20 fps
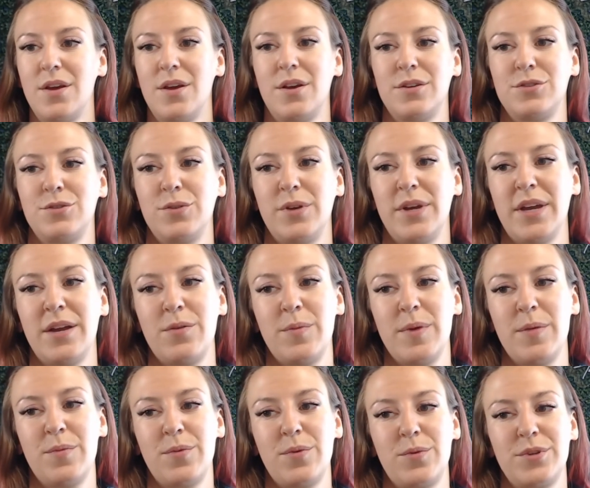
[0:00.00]
So again,
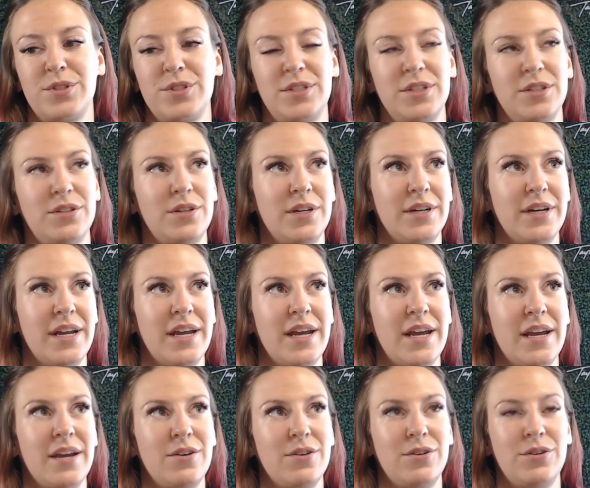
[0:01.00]
remember, we're still on an
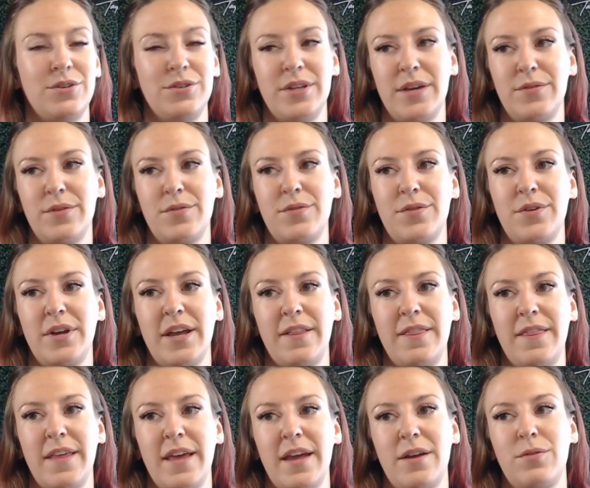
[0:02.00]
angle. Never
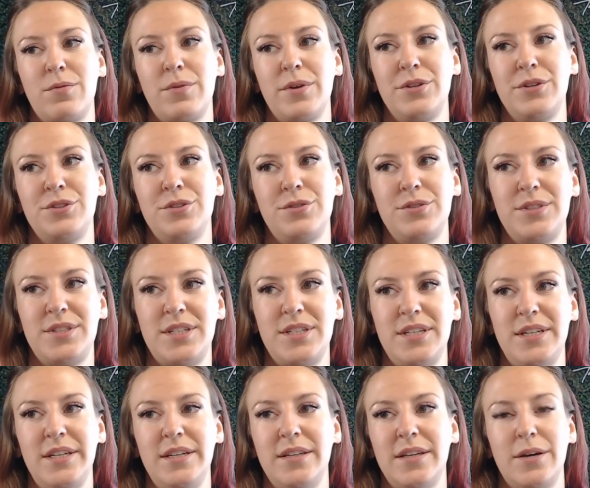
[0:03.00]
forget that original
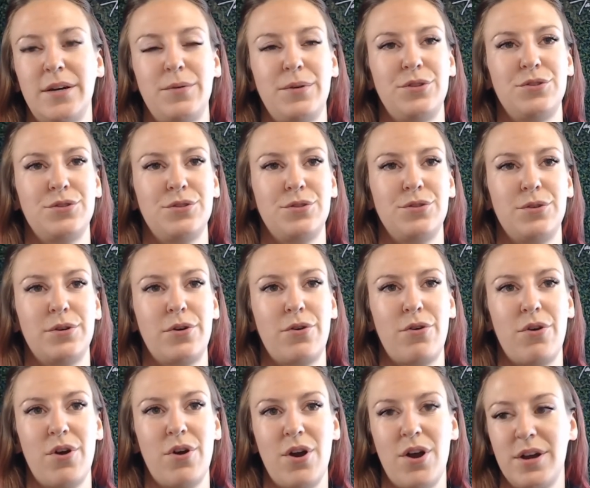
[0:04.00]
T that we drew
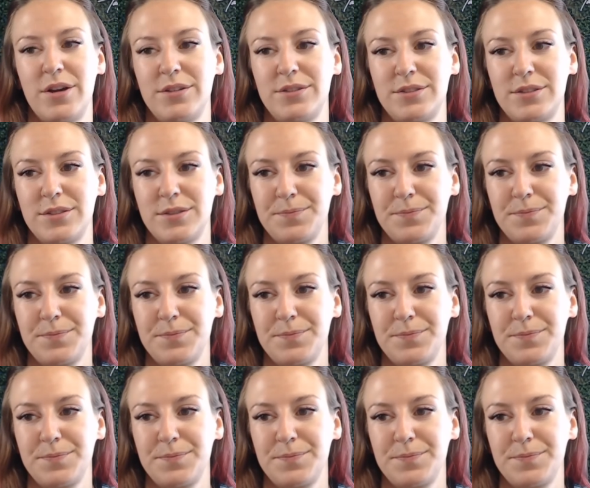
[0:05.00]
across.